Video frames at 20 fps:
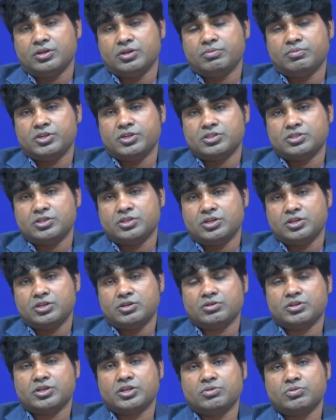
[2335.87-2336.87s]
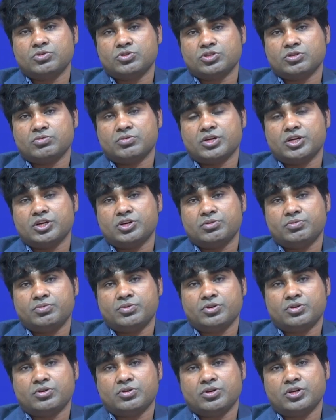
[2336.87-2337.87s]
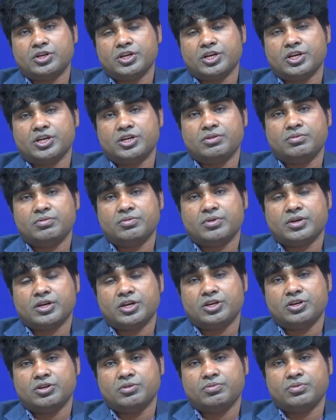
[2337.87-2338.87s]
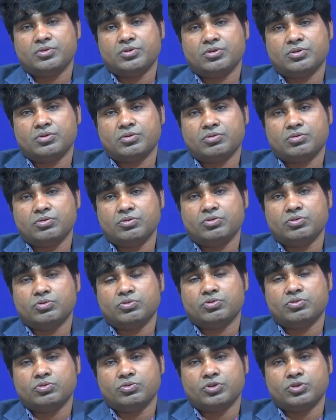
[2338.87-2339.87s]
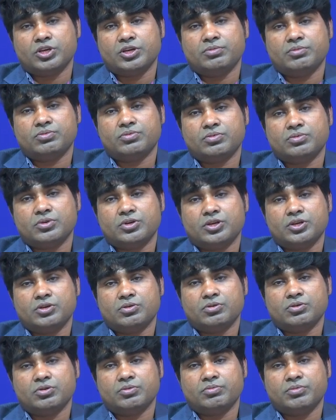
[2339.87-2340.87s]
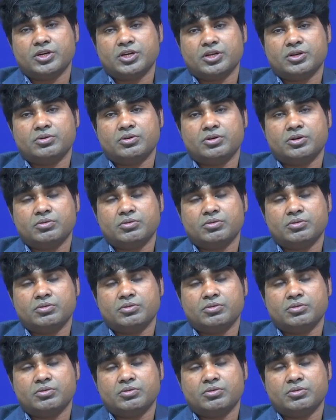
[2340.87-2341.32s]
means it will give you some kind of negative kind of clue to give a better